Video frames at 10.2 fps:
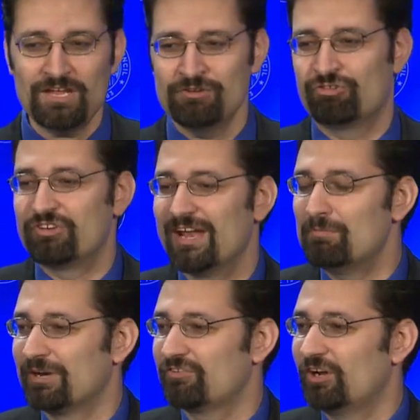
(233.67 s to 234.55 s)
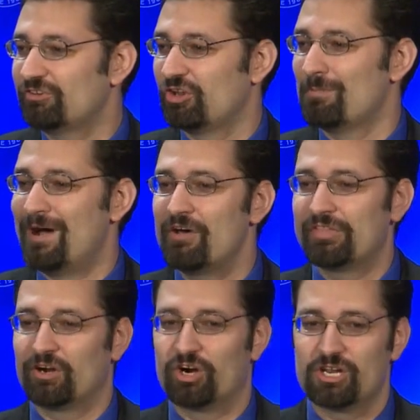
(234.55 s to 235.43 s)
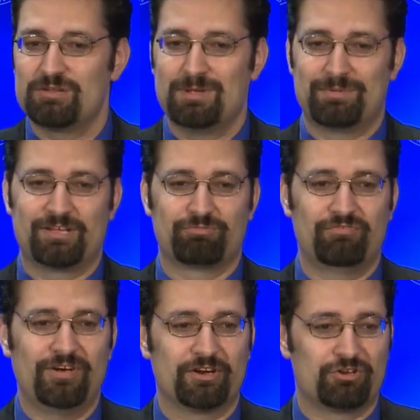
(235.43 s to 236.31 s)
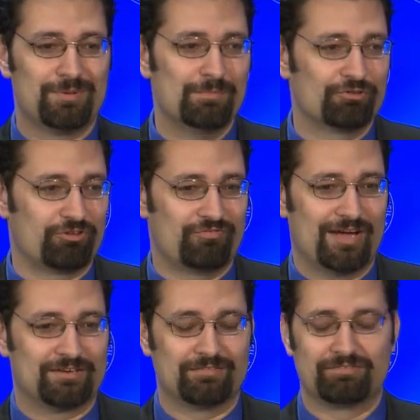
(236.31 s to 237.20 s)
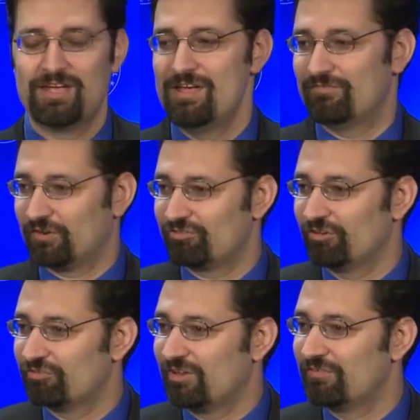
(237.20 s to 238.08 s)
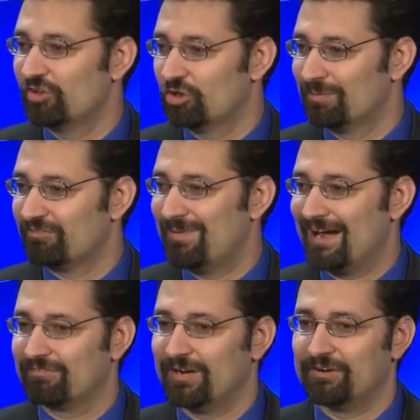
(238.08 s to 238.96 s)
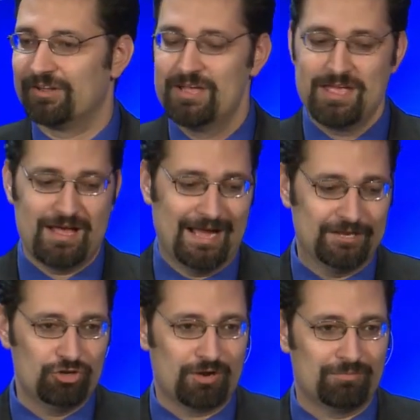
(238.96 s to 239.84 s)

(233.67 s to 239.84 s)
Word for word: So today I want to talk to you about that argument because we found it to be most effective. First, I'll just give you a little bit of background. I knew I